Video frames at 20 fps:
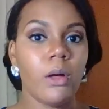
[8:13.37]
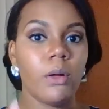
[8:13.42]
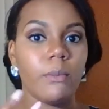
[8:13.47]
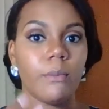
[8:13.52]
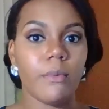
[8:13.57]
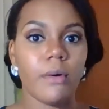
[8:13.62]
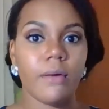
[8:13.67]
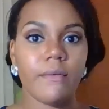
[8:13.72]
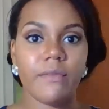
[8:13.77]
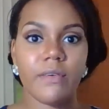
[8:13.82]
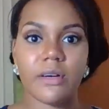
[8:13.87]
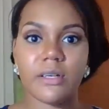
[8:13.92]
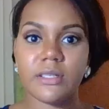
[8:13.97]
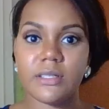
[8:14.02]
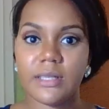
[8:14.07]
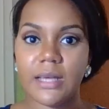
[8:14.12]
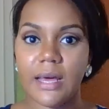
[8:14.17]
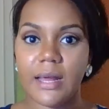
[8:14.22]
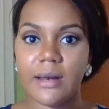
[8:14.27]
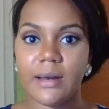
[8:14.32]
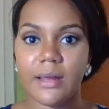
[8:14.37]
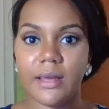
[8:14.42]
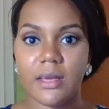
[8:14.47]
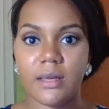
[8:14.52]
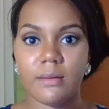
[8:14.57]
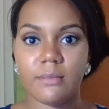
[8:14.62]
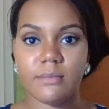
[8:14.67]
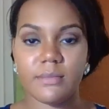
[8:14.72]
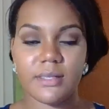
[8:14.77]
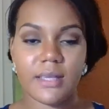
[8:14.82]
My first
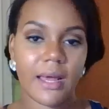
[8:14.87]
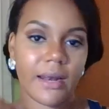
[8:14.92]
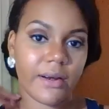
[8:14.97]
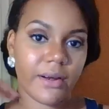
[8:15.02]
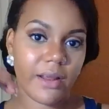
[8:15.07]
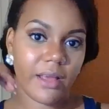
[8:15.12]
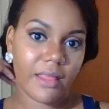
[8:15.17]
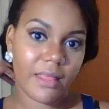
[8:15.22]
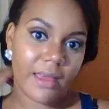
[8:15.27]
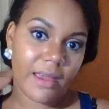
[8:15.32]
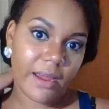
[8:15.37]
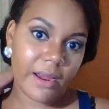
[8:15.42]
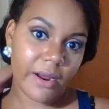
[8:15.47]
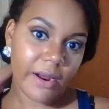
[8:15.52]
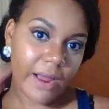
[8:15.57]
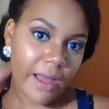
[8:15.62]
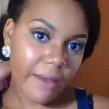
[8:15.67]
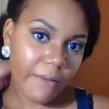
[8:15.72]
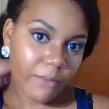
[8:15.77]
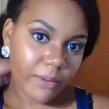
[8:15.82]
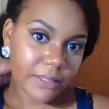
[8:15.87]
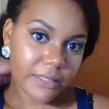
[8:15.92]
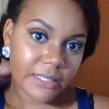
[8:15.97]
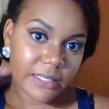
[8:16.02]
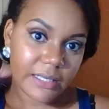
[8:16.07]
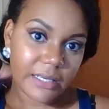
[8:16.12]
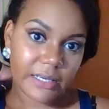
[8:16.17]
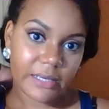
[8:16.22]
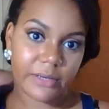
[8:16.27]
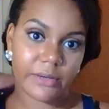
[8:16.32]
Saturday there, I went to
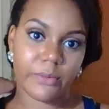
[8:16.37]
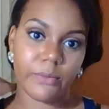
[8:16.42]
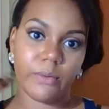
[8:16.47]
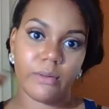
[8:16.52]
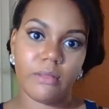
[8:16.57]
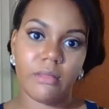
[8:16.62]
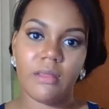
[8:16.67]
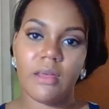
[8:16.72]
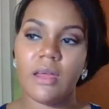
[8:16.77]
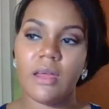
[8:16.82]
dinner with